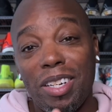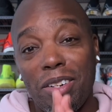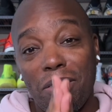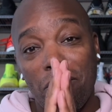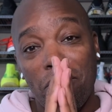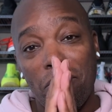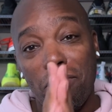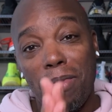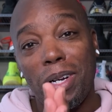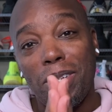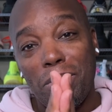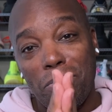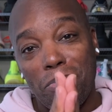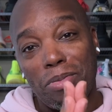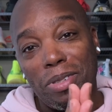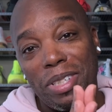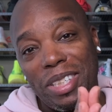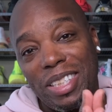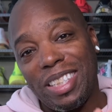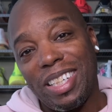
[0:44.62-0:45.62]
Much
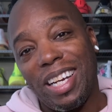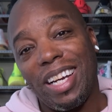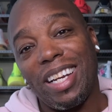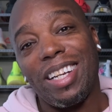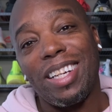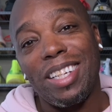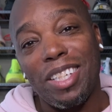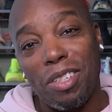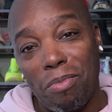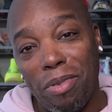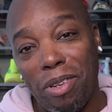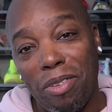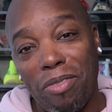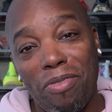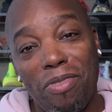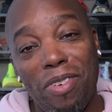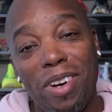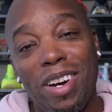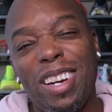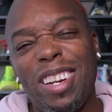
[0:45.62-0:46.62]
appreciated. It's been
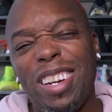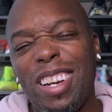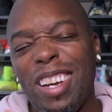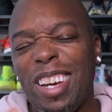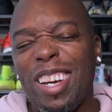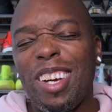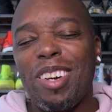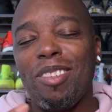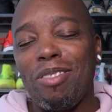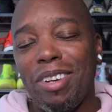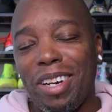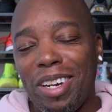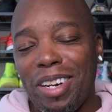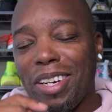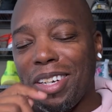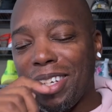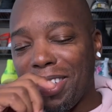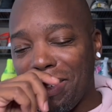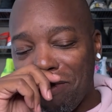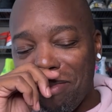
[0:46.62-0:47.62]
fun. We're
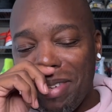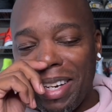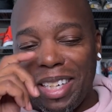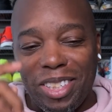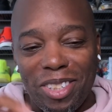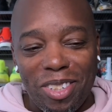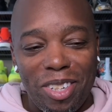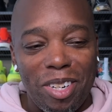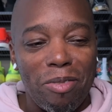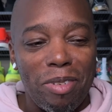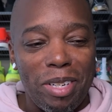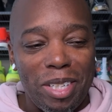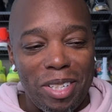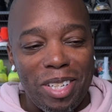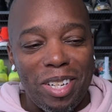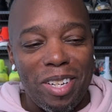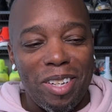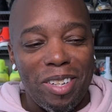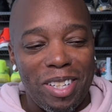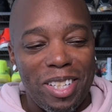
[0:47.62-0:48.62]
going to make sure that we
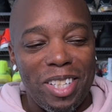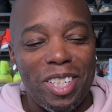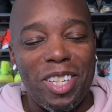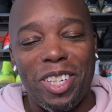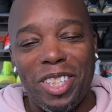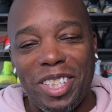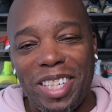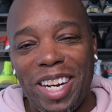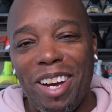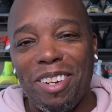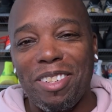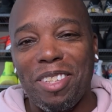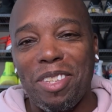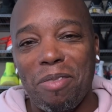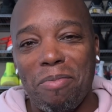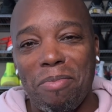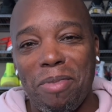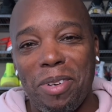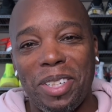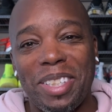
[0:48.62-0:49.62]
search out some
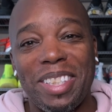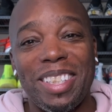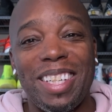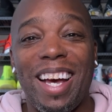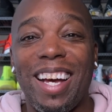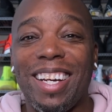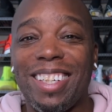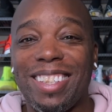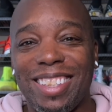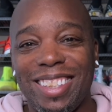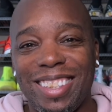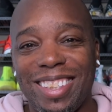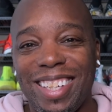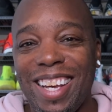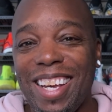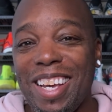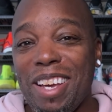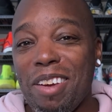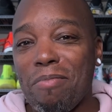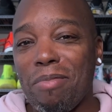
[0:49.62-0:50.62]
more sizes
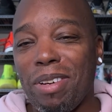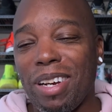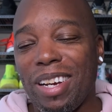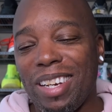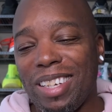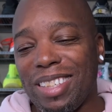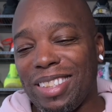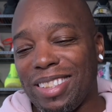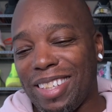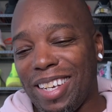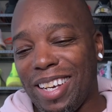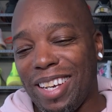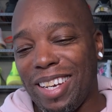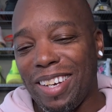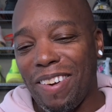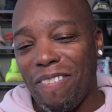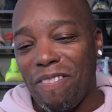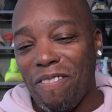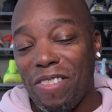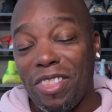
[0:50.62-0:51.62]
because
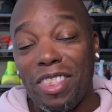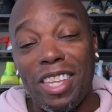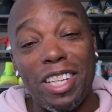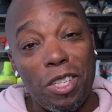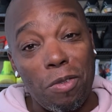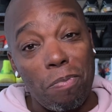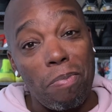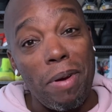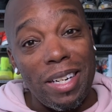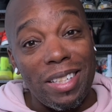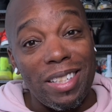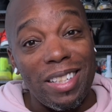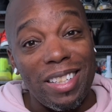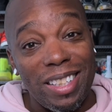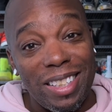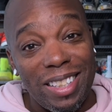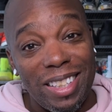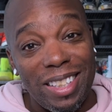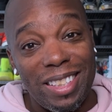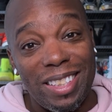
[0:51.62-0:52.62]
this special
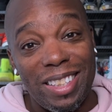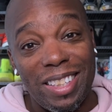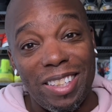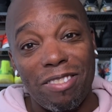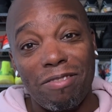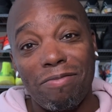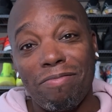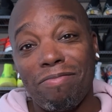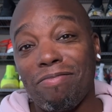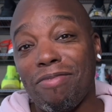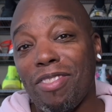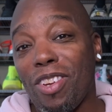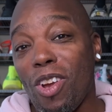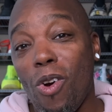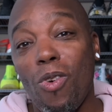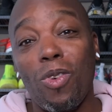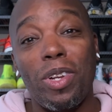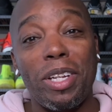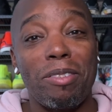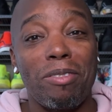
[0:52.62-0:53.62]
edition
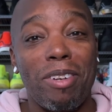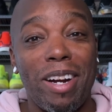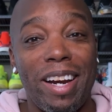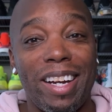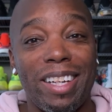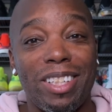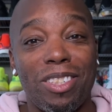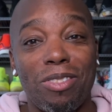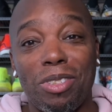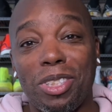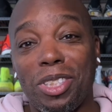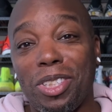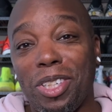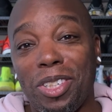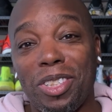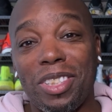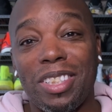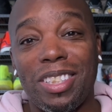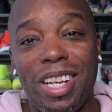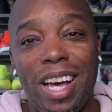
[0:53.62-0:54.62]
only ran to a
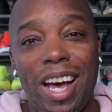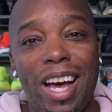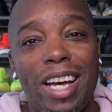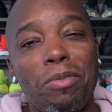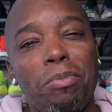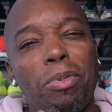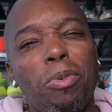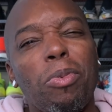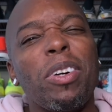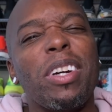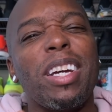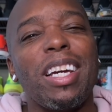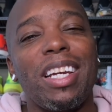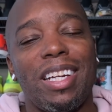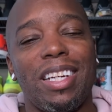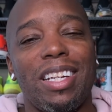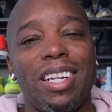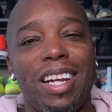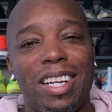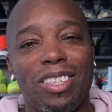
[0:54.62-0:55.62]
certain size, but we'll get
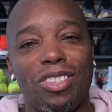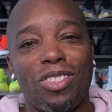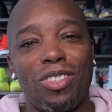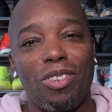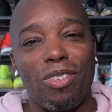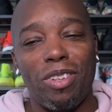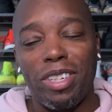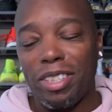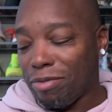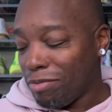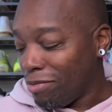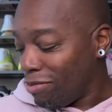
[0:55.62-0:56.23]
into that story.